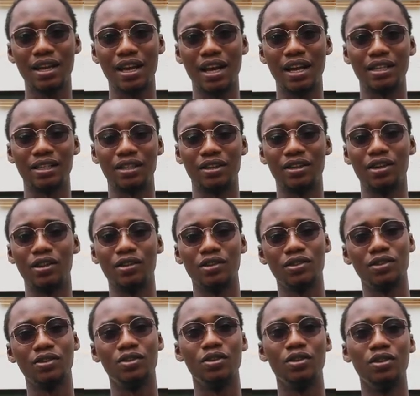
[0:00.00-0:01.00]
as in
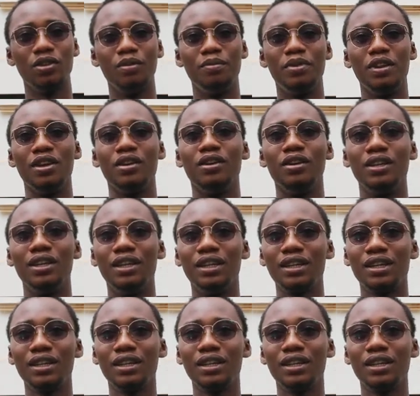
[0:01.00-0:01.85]
also go beyond